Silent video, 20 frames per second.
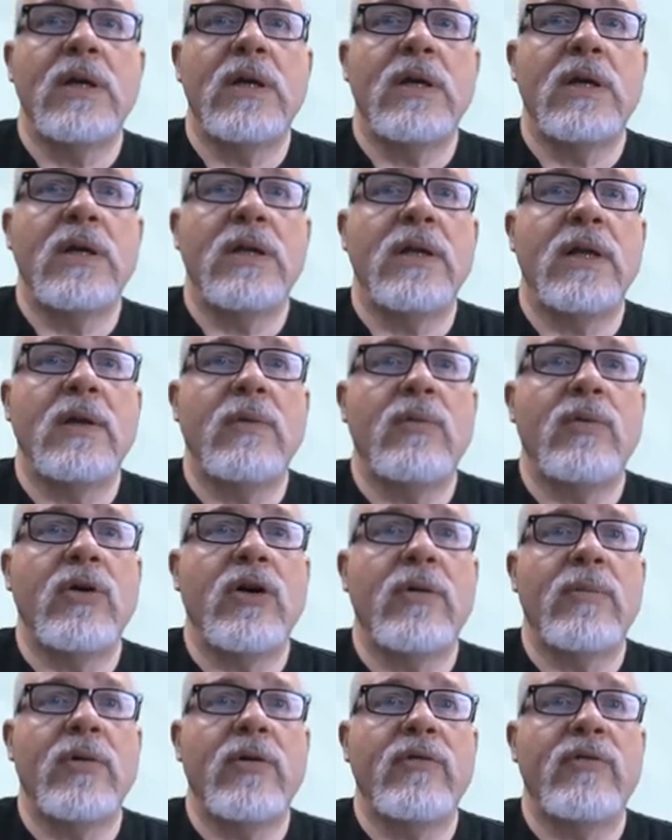Then we'll
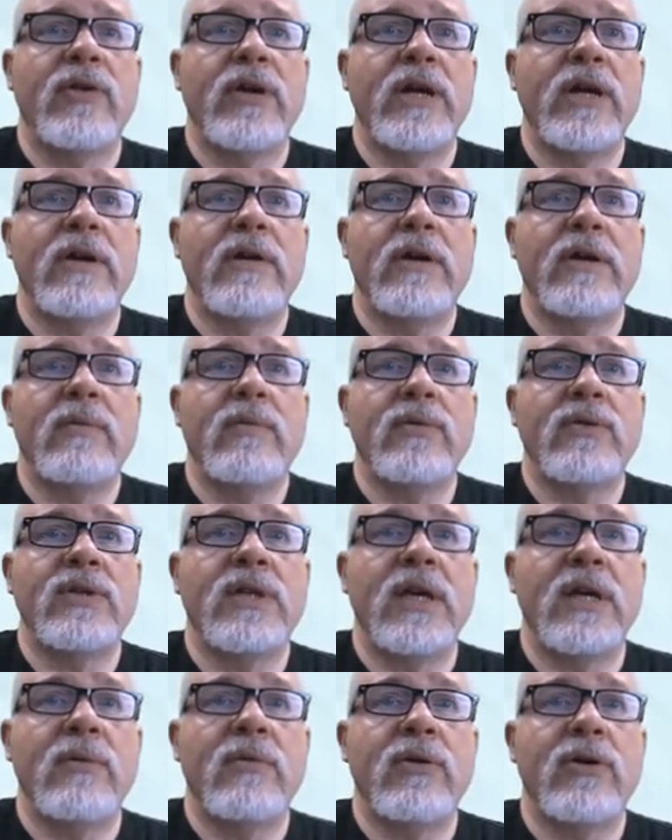come over here and we'll
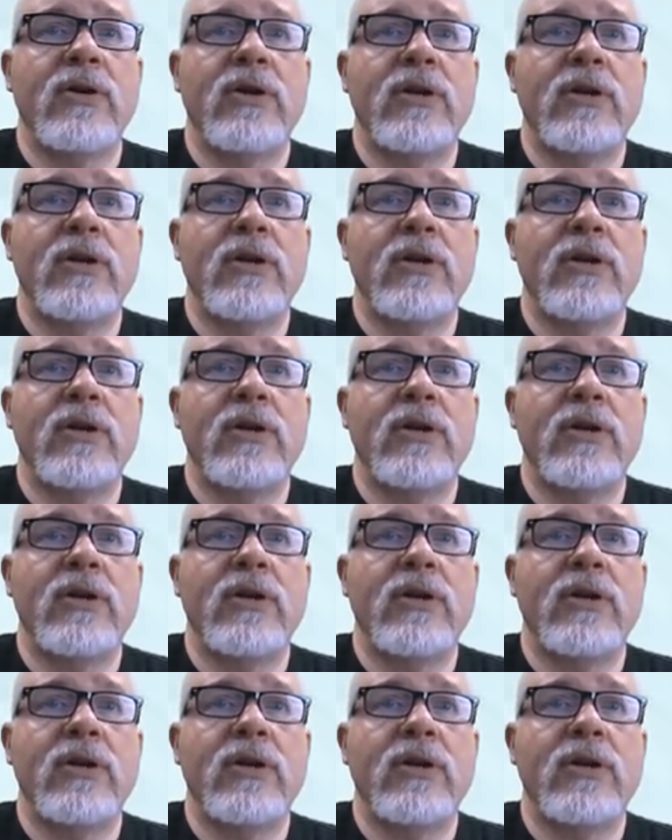say we're going